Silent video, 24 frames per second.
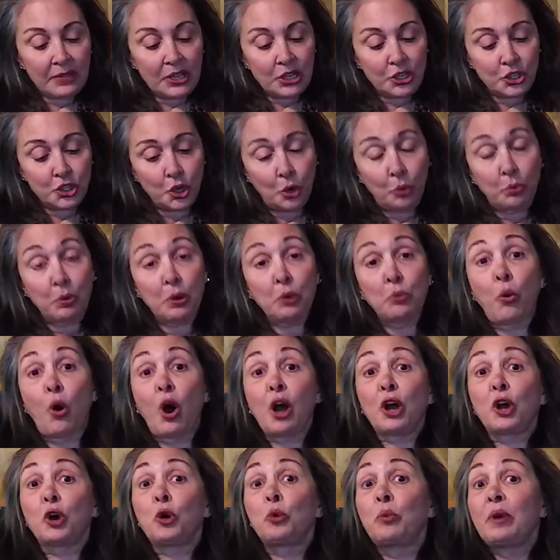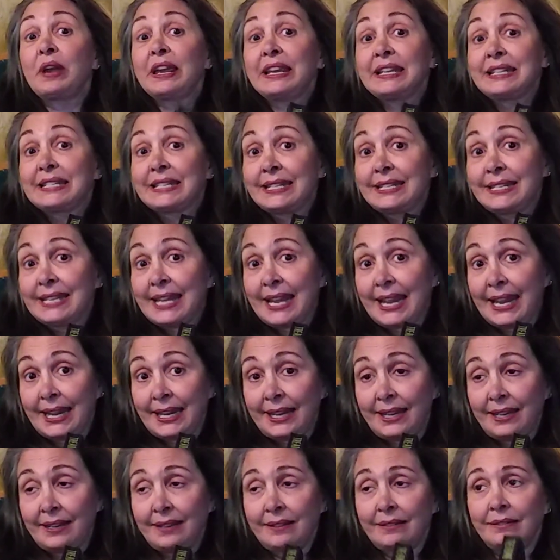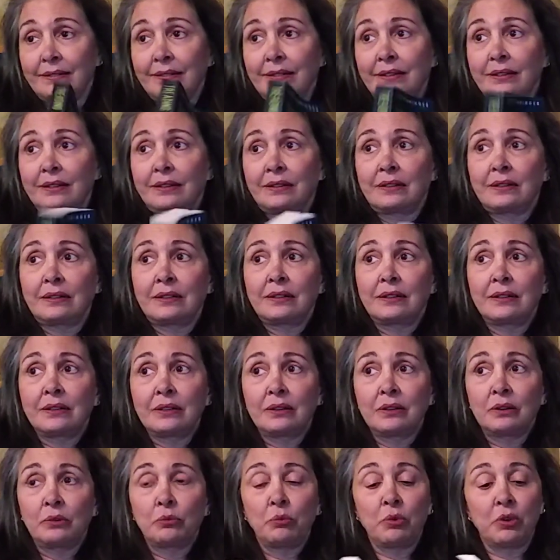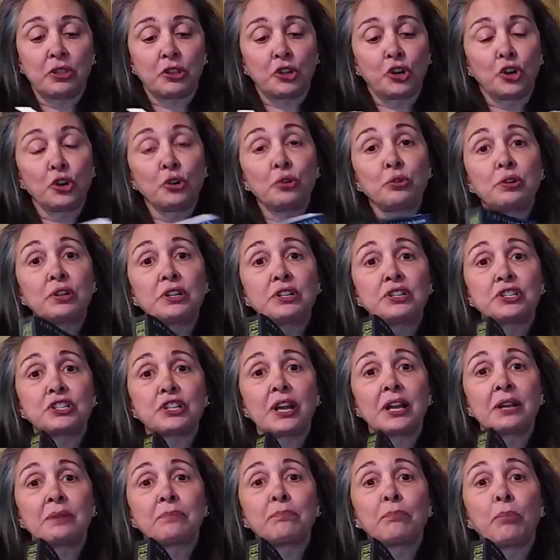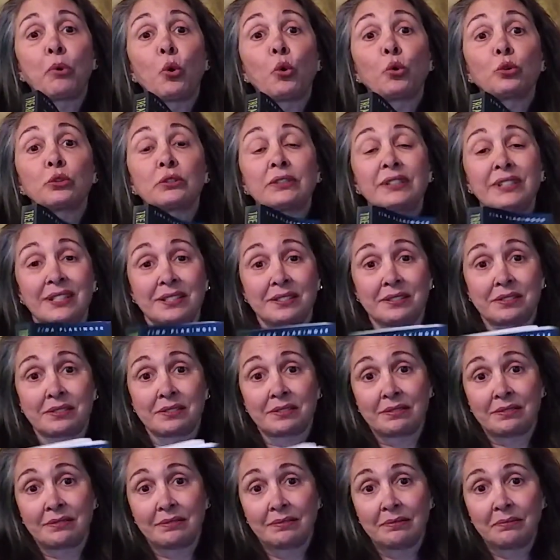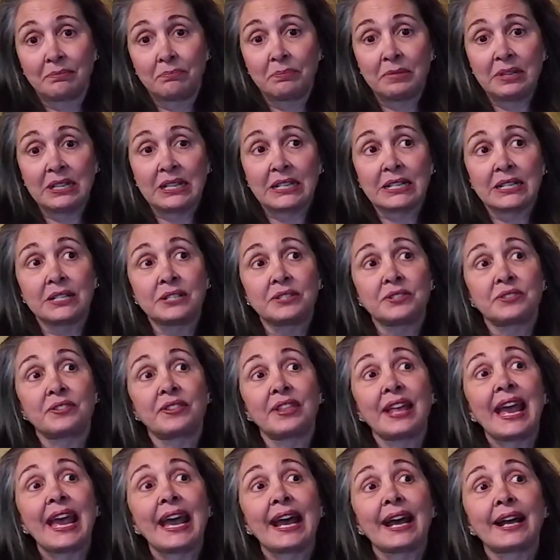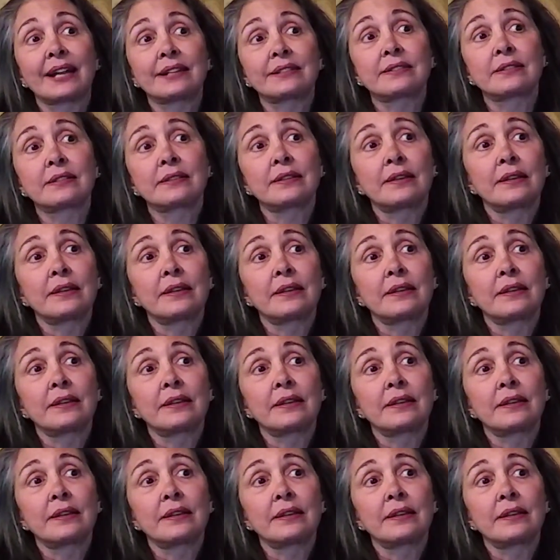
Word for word: So we walk away today with courage and boldness because that,